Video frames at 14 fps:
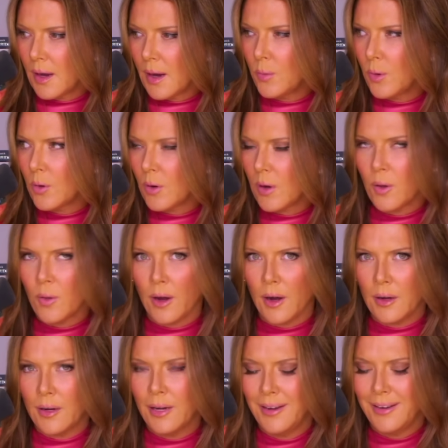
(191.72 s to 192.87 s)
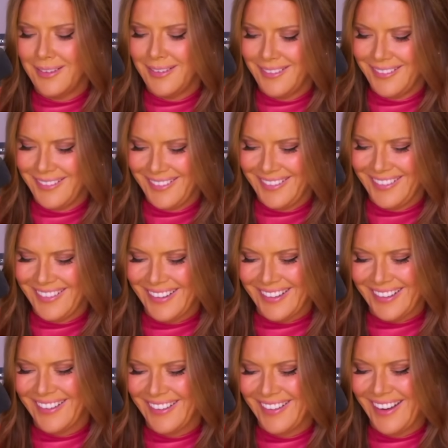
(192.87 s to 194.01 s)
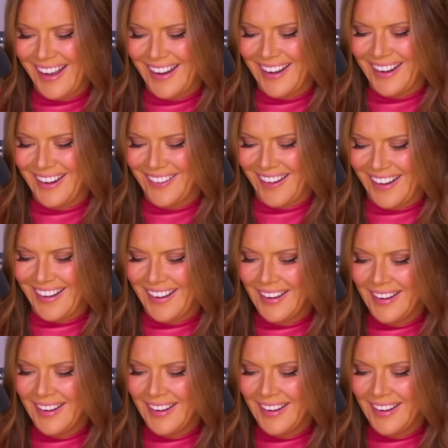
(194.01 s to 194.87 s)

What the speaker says: I won't go there. Anyway,